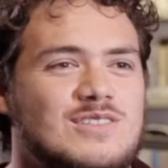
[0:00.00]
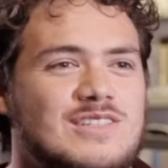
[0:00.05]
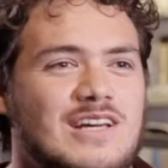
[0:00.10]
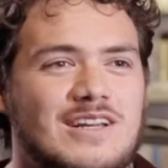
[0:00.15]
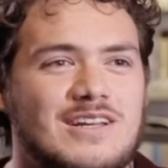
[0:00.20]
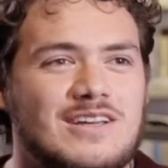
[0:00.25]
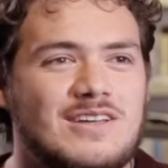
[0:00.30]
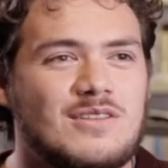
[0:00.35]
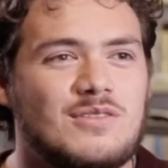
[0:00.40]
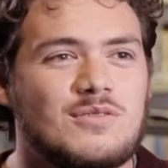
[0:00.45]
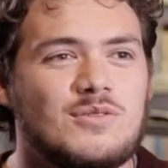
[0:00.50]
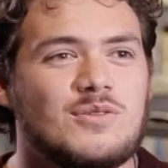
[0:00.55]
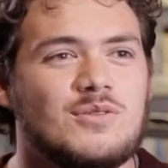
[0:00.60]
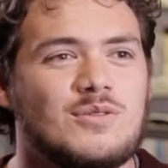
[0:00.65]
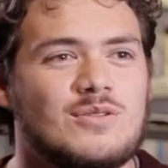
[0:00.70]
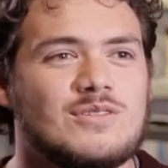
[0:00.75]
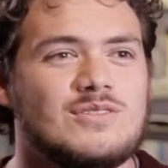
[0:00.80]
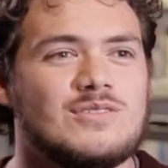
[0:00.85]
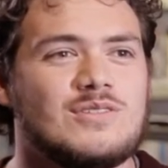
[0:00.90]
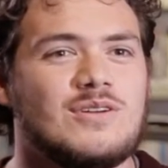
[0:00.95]
Studying through
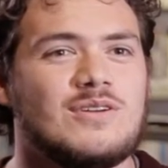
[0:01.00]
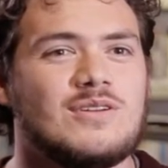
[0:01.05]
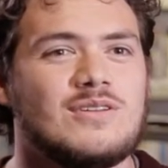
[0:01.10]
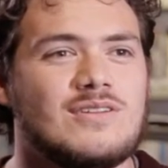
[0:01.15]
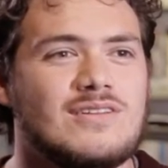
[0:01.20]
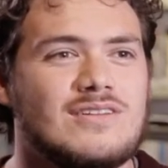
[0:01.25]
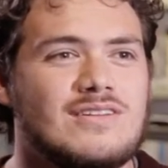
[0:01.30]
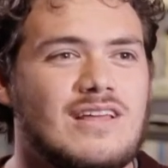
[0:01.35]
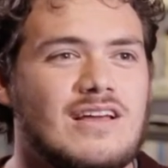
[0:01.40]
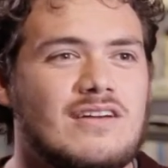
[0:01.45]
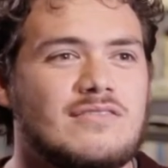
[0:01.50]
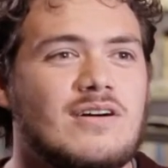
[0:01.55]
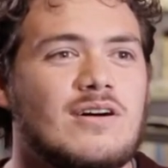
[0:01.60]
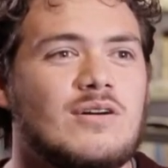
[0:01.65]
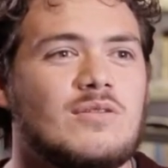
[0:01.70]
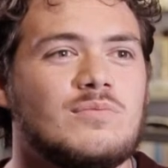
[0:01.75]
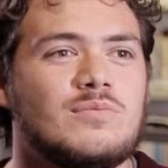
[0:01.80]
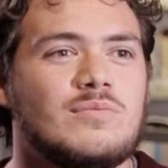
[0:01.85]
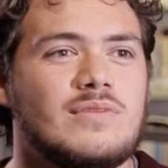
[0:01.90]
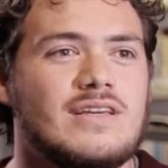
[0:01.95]
Cornerstone, they have
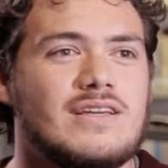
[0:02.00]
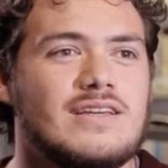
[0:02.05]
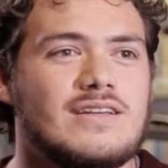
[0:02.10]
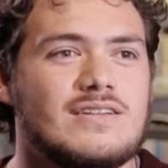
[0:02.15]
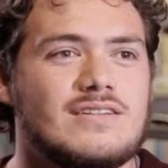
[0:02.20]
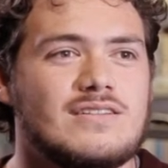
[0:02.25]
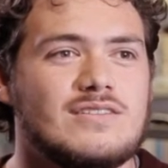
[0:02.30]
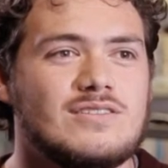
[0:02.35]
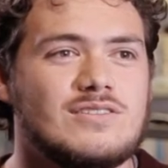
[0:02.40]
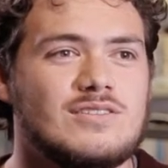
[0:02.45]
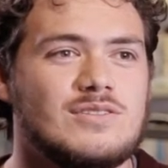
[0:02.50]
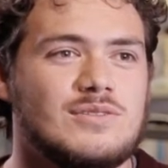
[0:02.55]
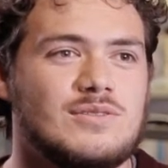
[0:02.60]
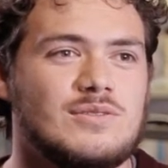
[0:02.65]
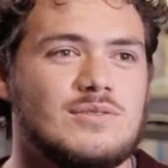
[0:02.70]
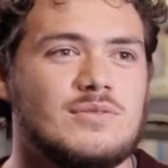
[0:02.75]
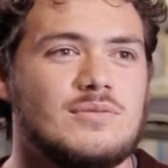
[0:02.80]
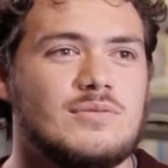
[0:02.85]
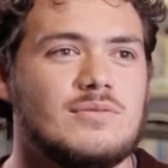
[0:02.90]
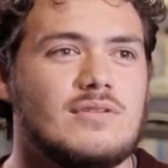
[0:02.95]
helped me
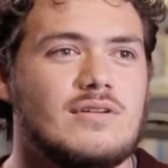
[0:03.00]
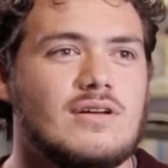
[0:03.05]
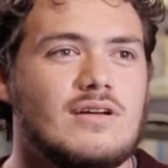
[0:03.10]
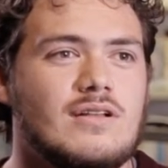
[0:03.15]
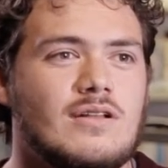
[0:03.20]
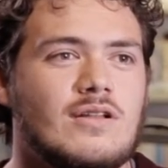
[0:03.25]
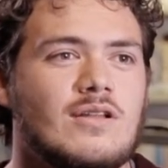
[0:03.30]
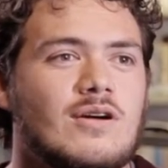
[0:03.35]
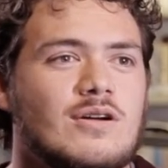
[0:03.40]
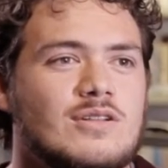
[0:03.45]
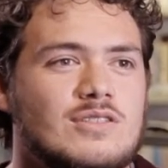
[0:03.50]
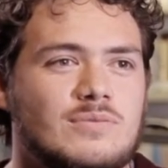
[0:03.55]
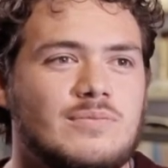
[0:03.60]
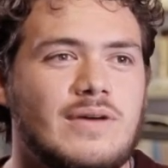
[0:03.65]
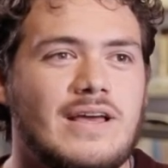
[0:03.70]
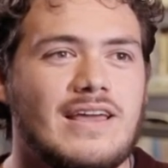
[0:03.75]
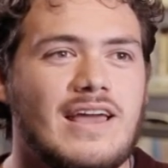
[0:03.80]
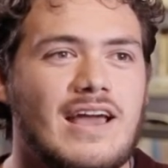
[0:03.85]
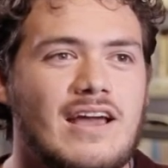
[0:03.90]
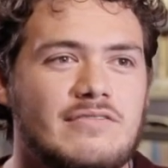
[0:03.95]
to learn to
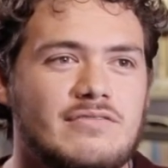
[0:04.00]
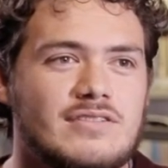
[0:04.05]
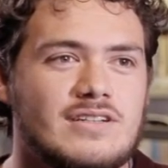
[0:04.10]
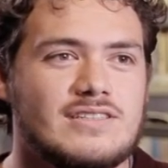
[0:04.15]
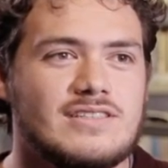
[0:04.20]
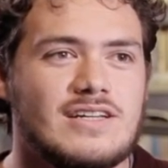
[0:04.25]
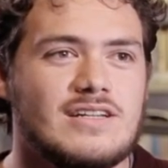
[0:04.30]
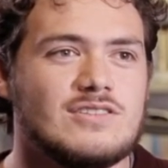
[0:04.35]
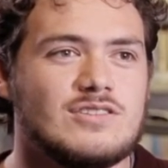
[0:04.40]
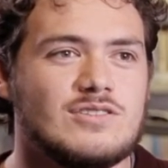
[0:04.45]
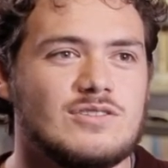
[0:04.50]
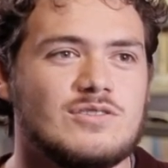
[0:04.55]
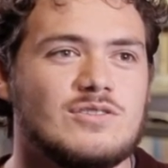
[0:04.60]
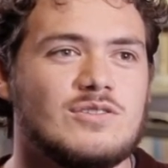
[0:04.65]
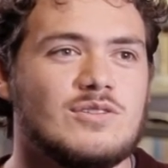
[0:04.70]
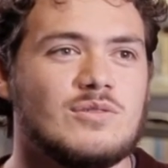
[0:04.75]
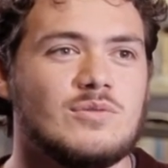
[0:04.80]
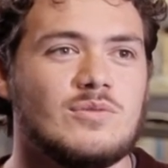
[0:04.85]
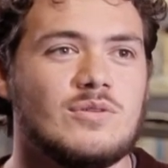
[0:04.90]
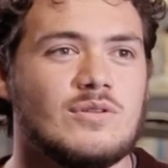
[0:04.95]
pay careful attention
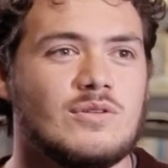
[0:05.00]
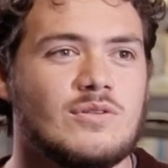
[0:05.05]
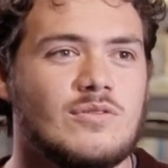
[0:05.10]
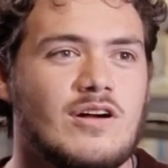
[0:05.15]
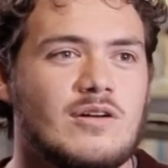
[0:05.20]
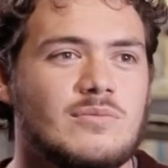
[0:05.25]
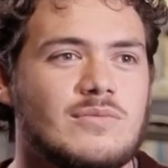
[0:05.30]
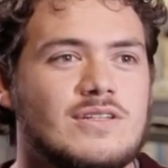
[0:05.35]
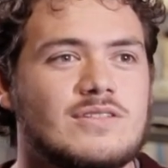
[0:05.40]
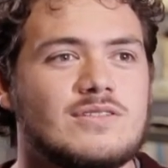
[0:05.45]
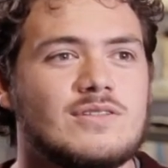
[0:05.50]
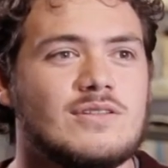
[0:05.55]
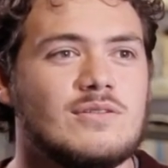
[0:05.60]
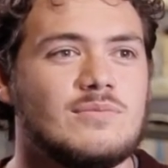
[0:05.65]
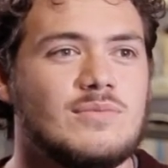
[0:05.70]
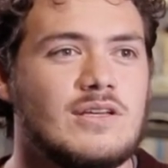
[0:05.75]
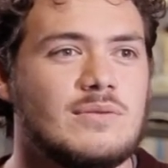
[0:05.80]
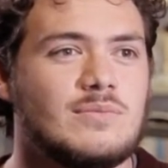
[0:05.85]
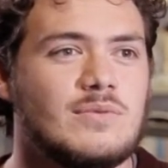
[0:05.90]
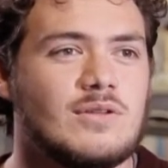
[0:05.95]
to the world around me, to the
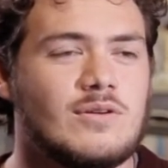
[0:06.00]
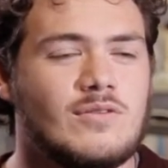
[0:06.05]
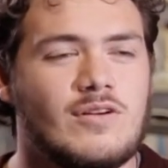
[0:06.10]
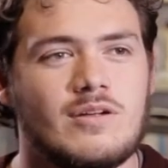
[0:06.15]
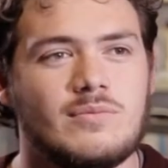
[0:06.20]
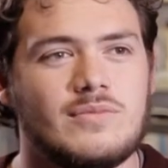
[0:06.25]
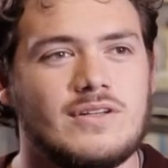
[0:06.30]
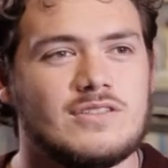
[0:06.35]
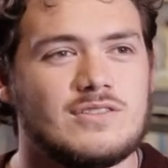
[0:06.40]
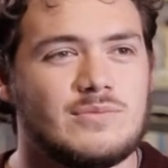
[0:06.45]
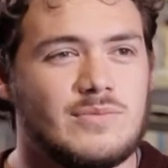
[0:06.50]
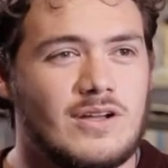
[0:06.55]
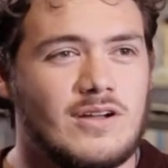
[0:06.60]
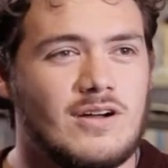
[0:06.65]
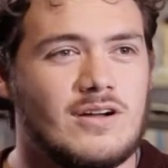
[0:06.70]
people around me, to my